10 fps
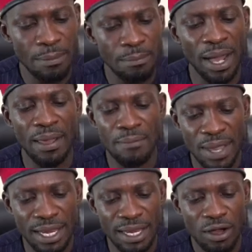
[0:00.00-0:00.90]
by
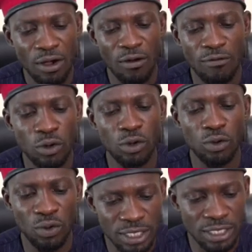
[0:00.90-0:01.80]
men of all
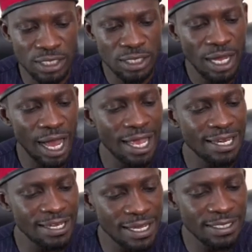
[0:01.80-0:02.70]
creeds,
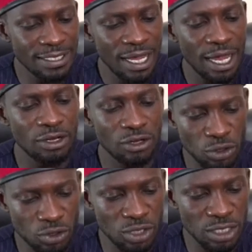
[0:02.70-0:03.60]
ideas, and
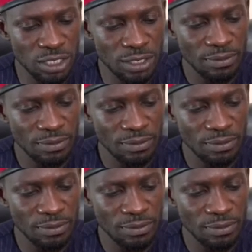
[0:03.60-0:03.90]
doctrines.